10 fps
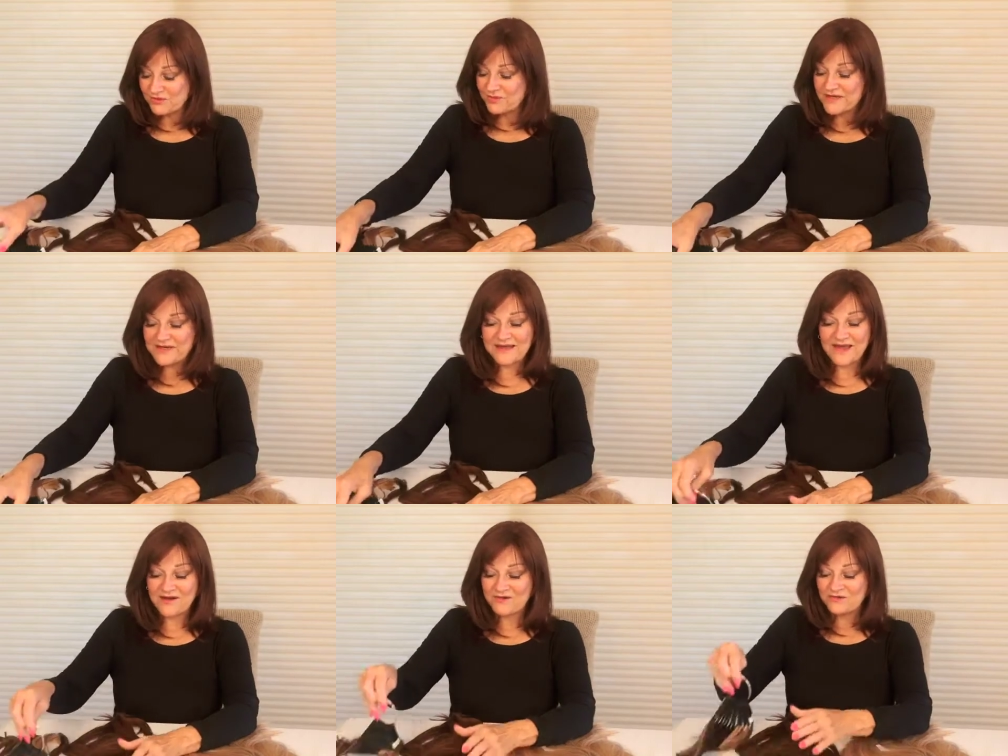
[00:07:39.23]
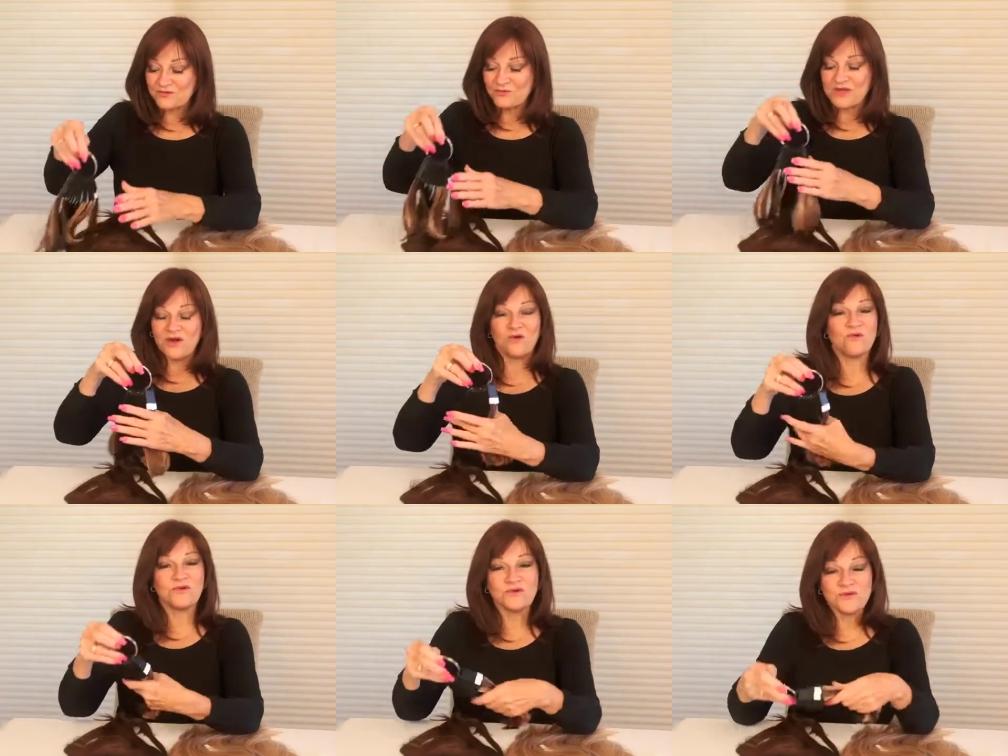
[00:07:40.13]
you pick it out, we
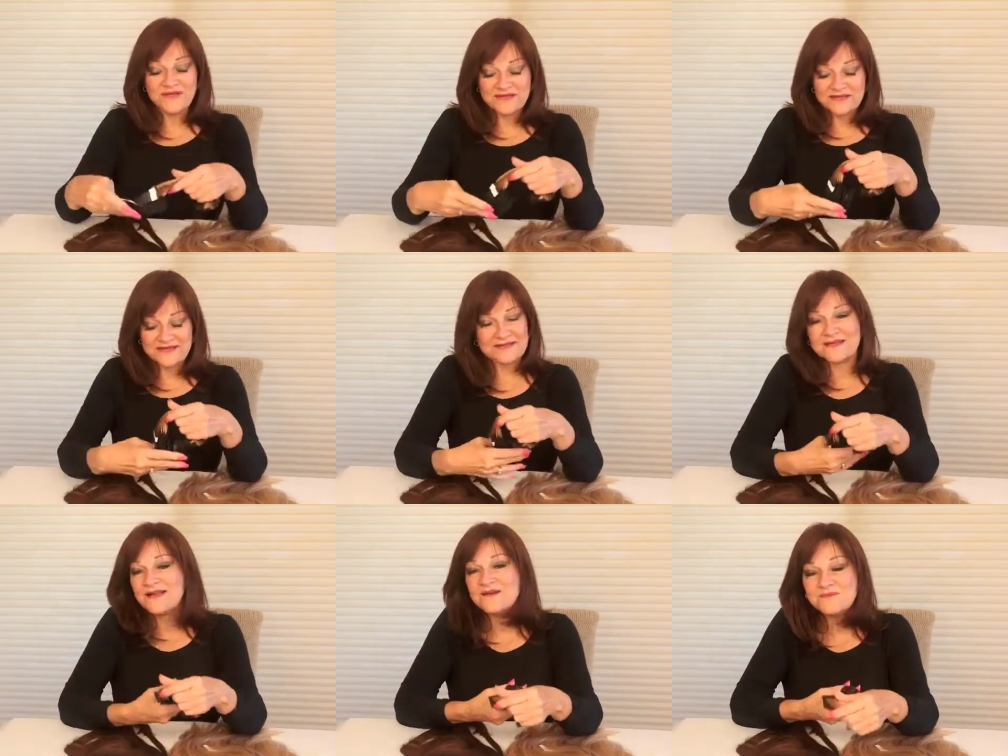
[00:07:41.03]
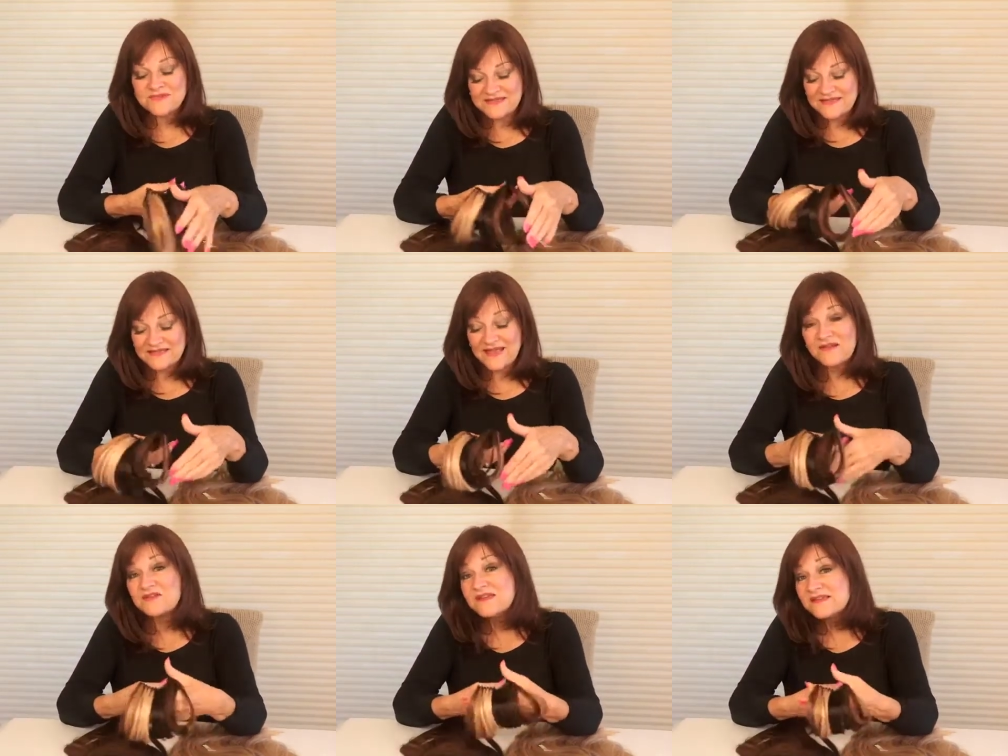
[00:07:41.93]
order it, it comes in.
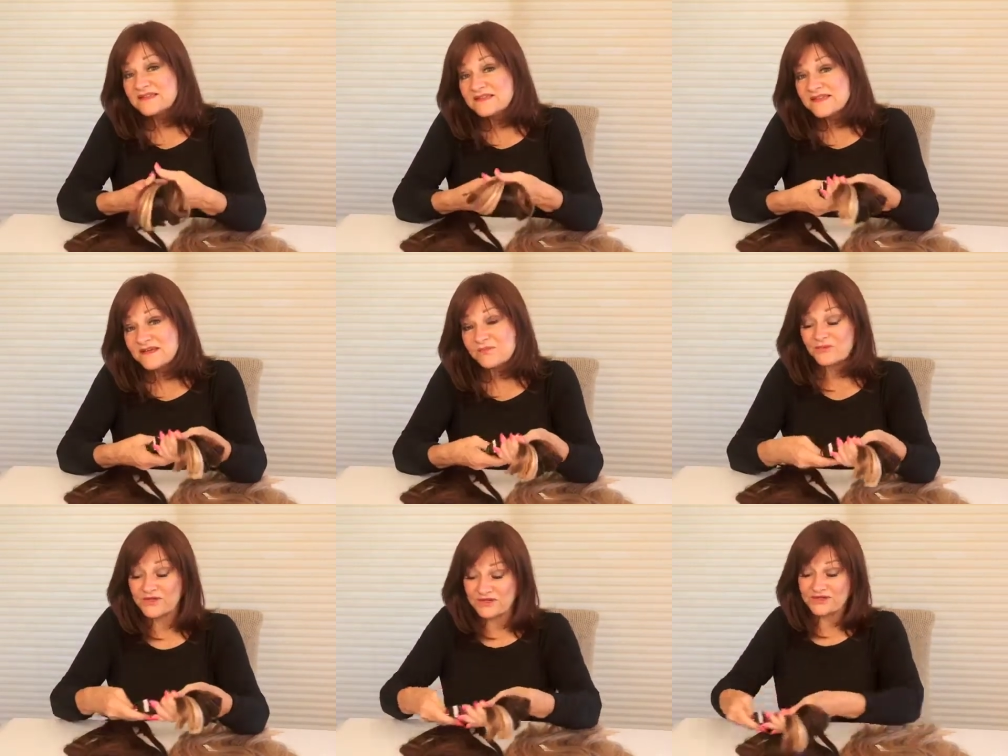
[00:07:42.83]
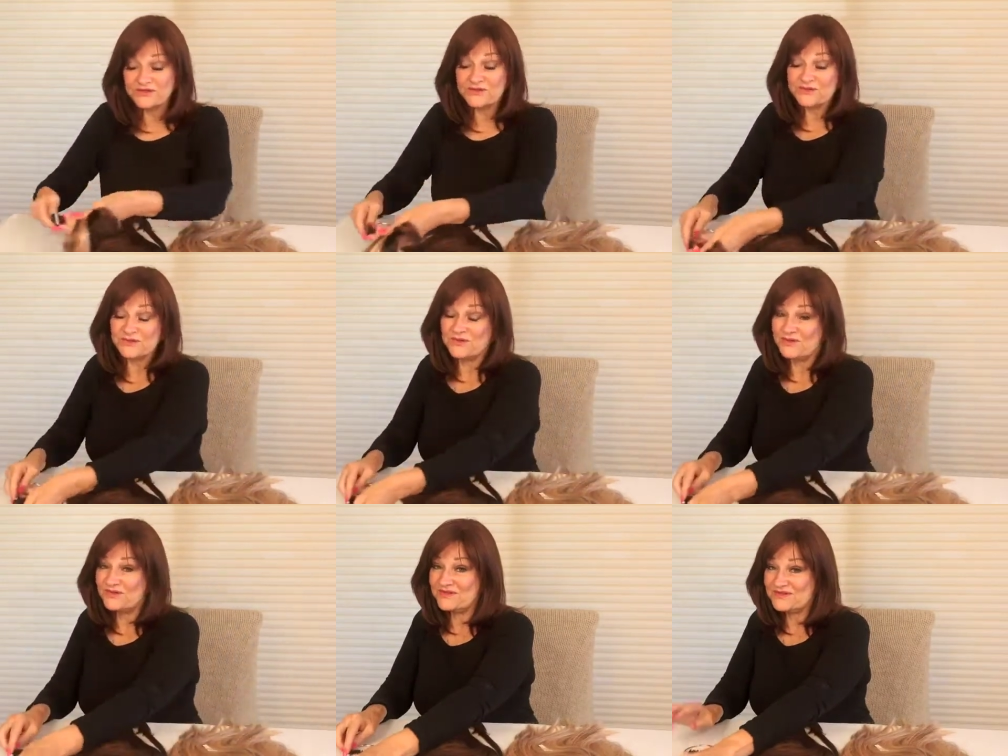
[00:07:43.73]
Now the next step, what do you do? You
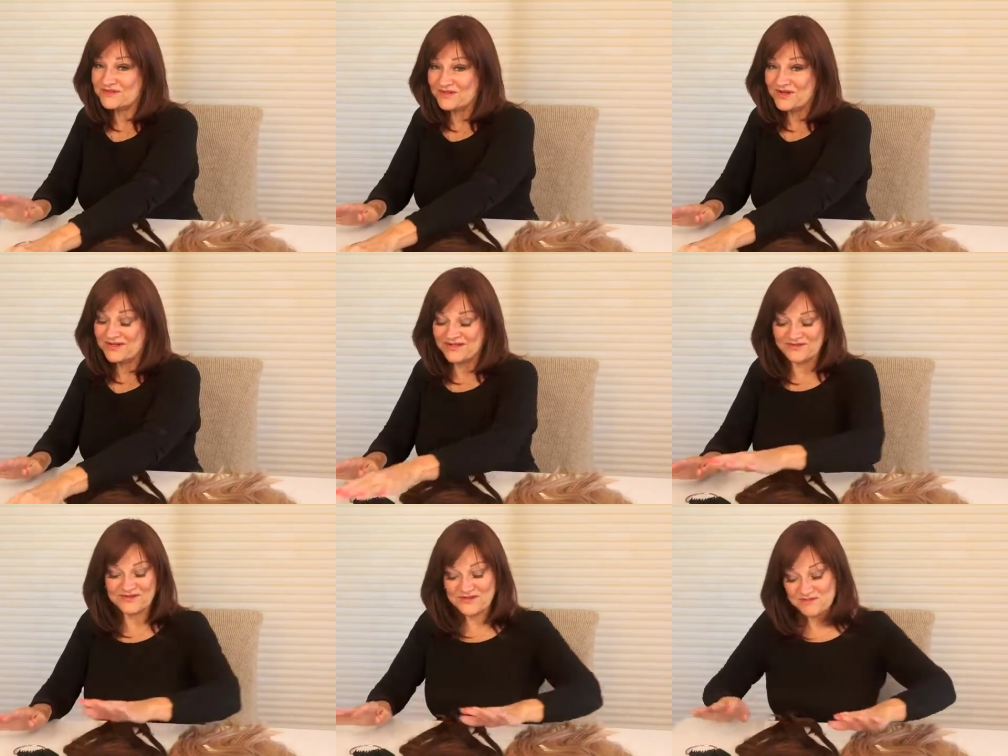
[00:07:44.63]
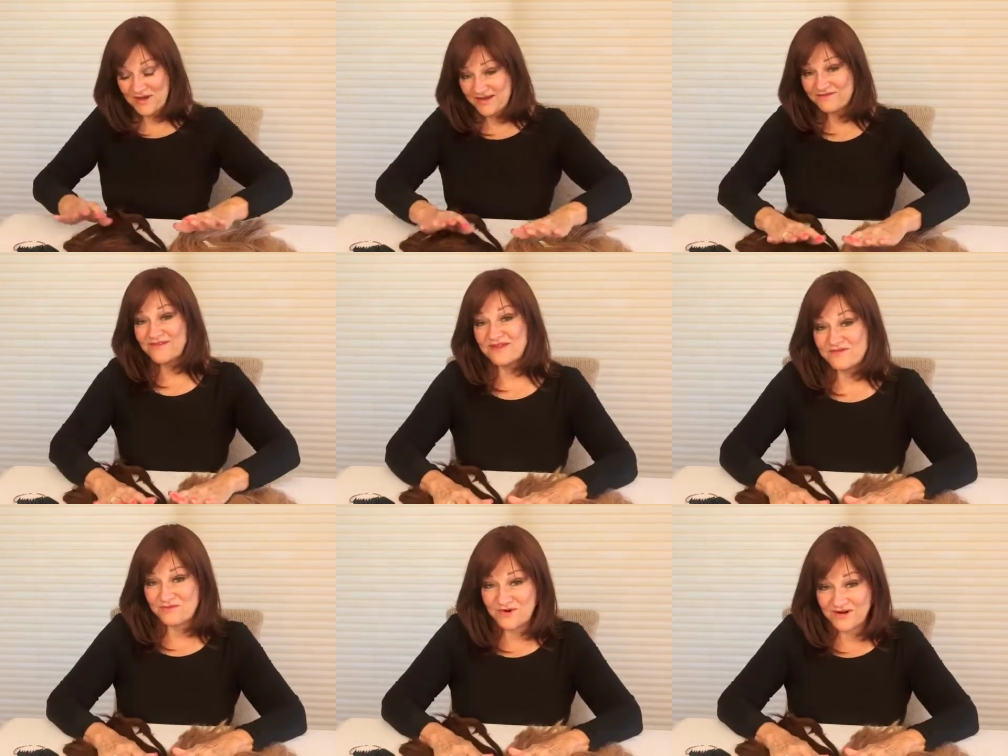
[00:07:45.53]
go to the salon. Now this is my
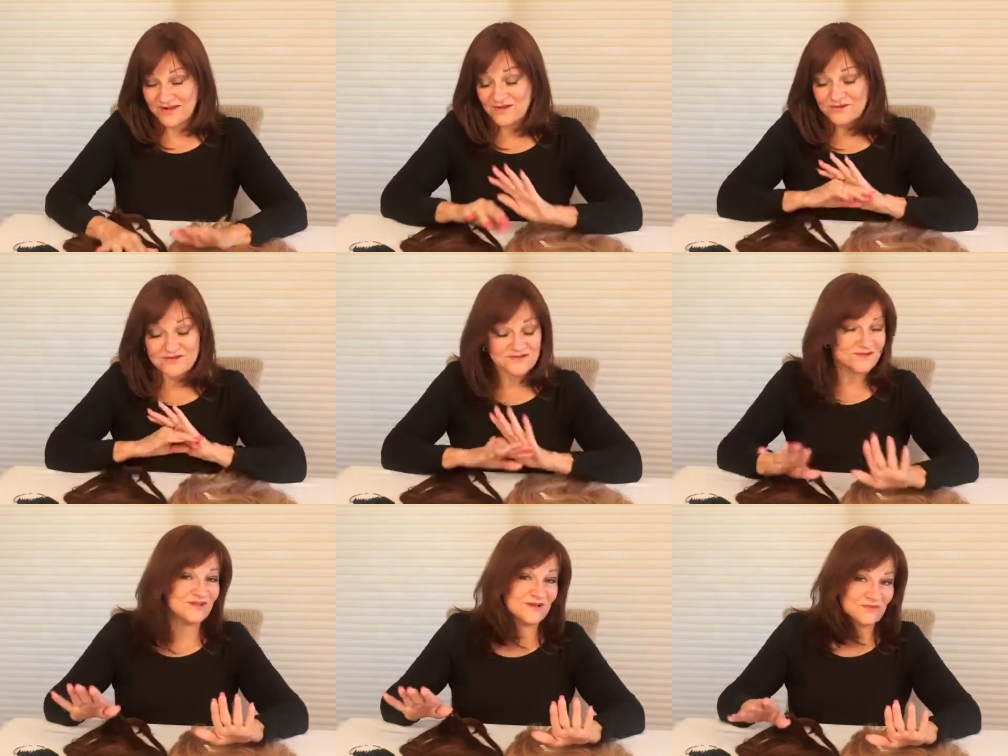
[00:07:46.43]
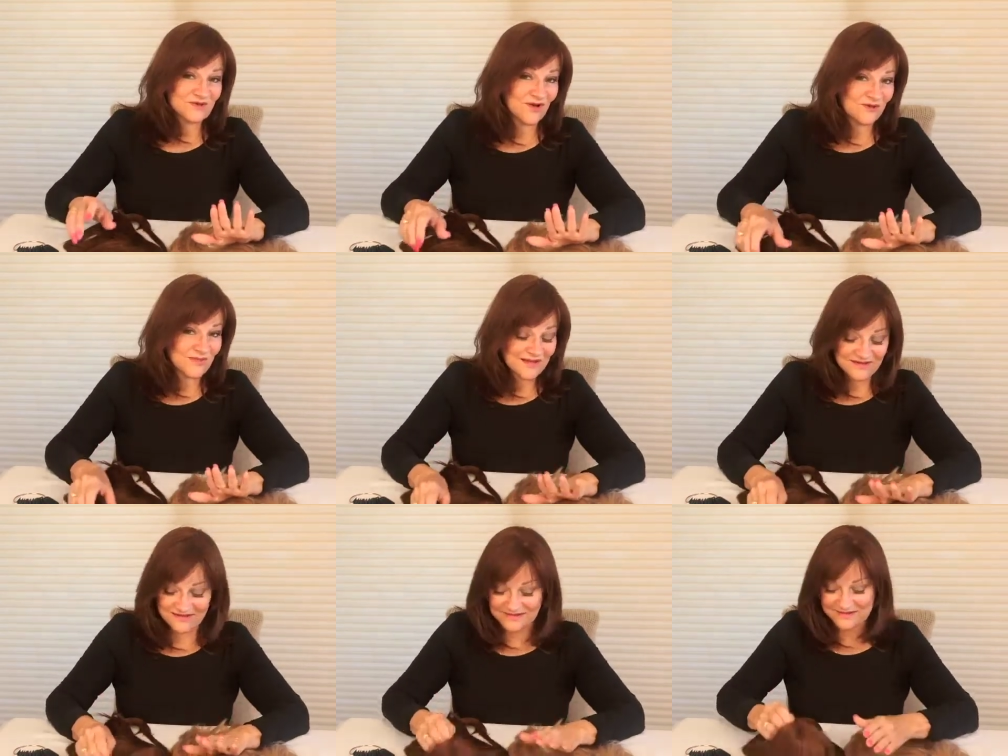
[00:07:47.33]
favorite part. I go to the salon with all my
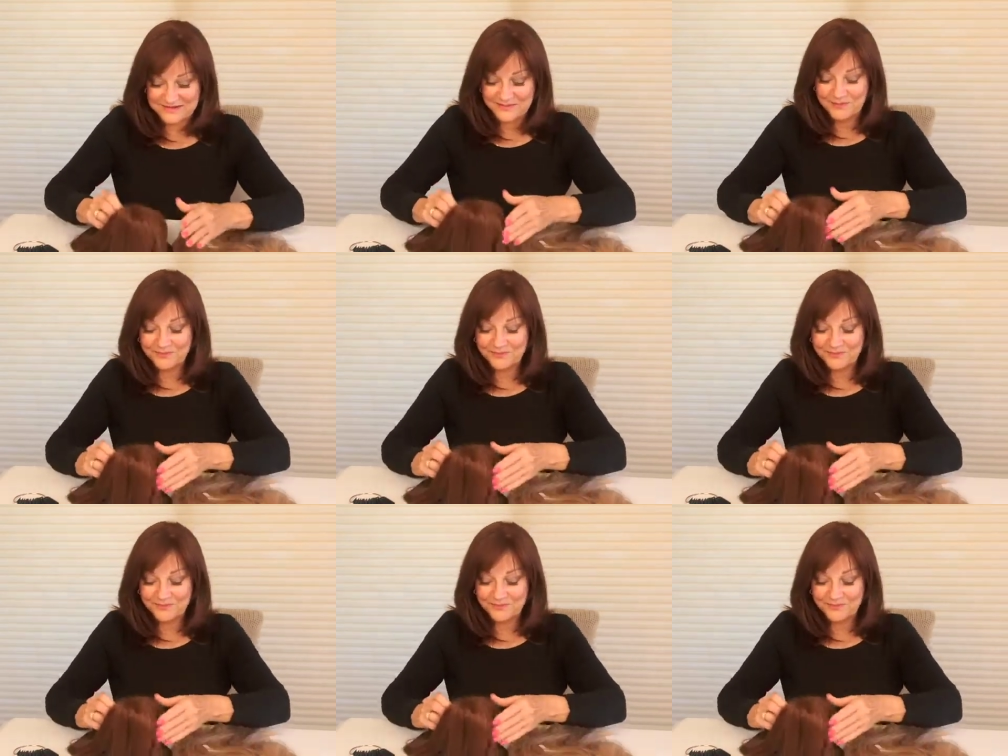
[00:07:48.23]
clients